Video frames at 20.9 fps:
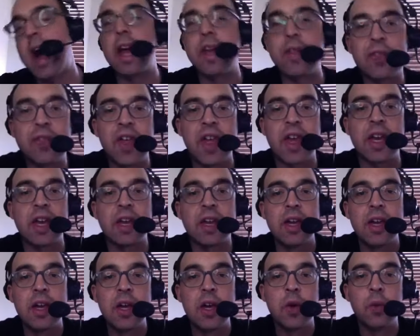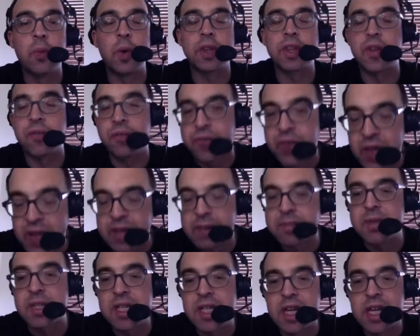think what the
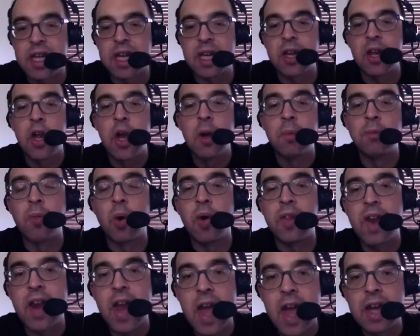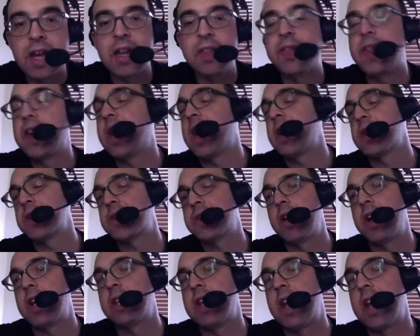Flames need more than anything else
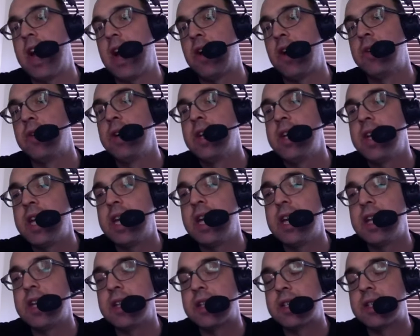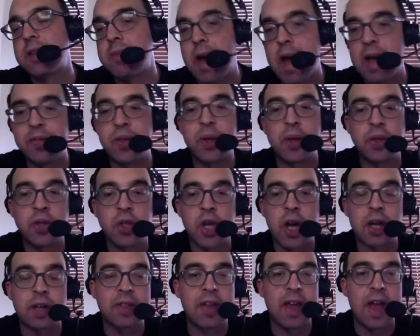right now is the Matthew
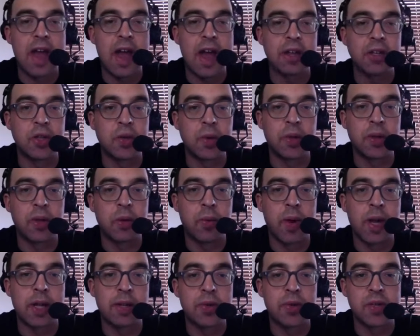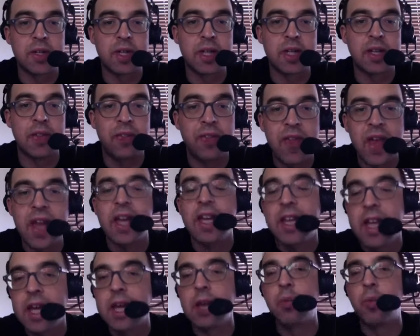Tkachuk they had during the regular season. They
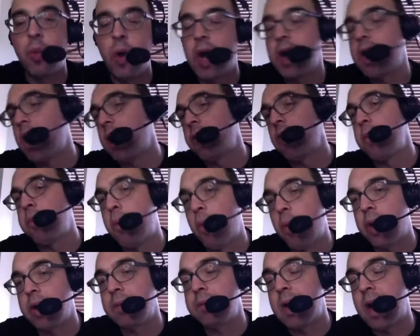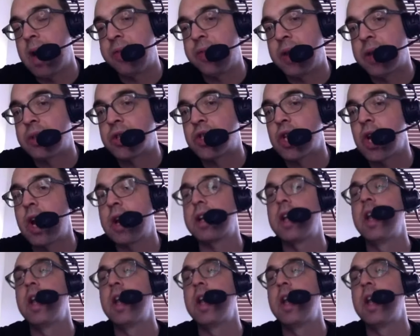need 100-point Matthew Tkachuk.